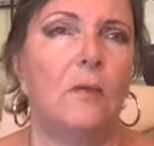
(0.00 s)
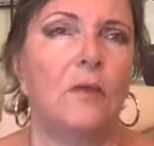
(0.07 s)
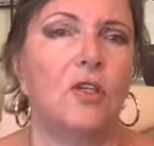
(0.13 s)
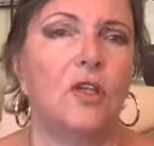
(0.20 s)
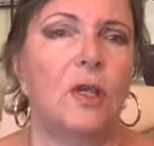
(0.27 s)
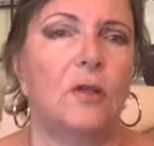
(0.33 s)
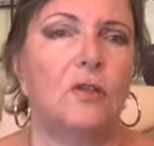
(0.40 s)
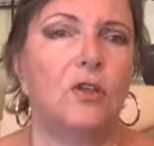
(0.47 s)

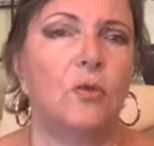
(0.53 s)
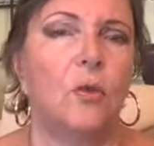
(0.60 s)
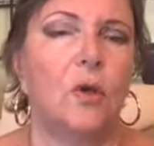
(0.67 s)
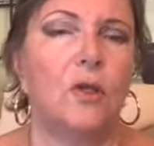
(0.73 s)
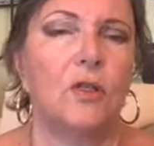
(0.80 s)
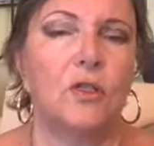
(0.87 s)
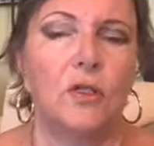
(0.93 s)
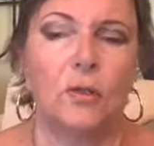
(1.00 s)
Michelle, do you
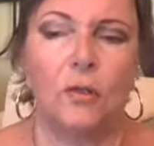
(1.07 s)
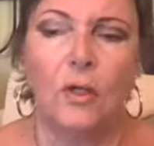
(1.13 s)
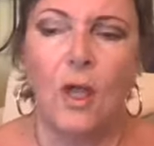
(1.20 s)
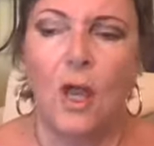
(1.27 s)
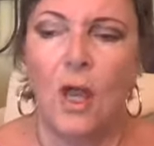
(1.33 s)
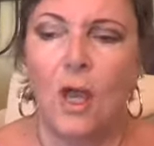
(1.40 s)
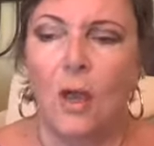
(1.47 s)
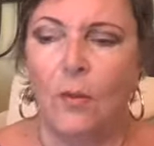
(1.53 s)
want to
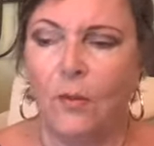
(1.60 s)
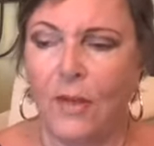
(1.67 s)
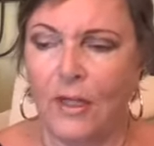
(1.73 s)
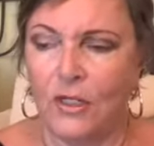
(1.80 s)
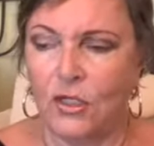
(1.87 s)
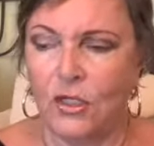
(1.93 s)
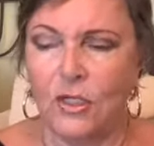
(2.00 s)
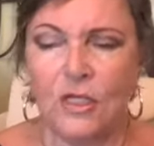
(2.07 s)

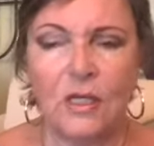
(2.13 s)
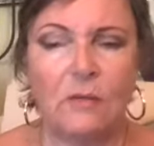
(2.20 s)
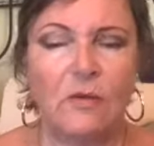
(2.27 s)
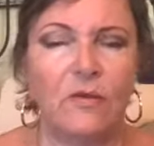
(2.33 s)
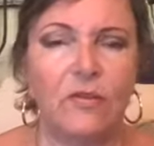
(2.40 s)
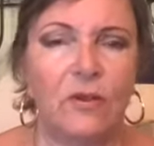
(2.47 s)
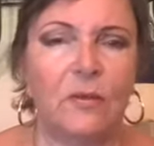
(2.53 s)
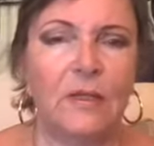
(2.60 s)
mention some
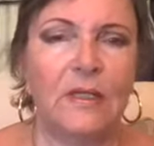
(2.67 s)
of them?